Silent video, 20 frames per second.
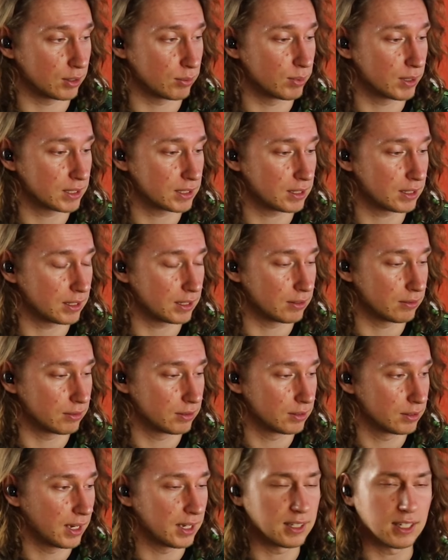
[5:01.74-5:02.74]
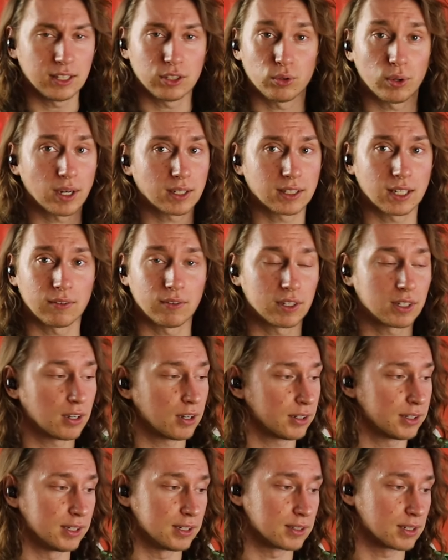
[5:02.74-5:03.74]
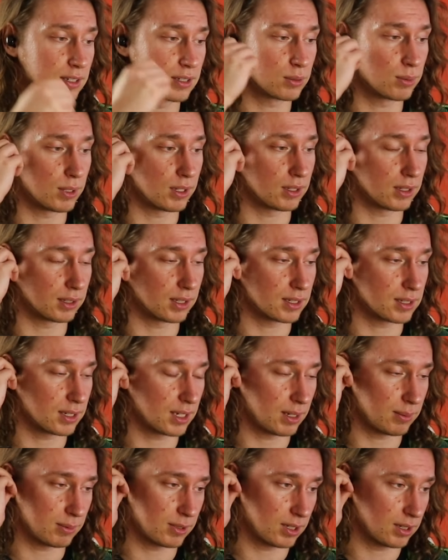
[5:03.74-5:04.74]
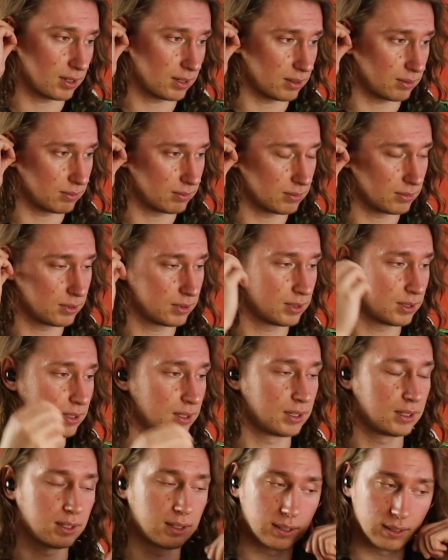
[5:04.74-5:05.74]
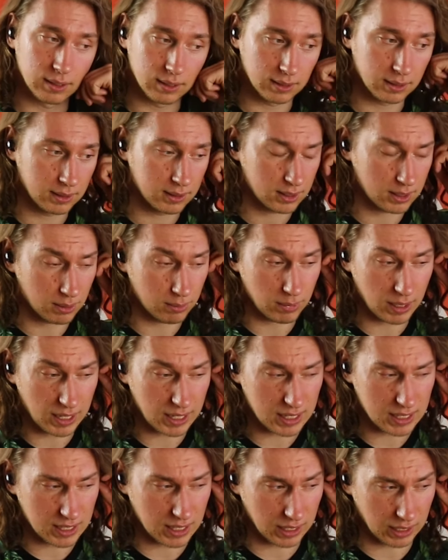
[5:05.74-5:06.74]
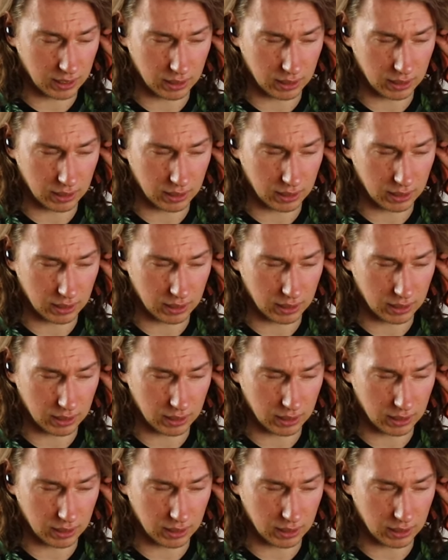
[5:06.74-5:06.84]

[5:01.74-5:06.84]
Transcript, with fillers: her best life and interacting with audience as well at the same time. It's amazing.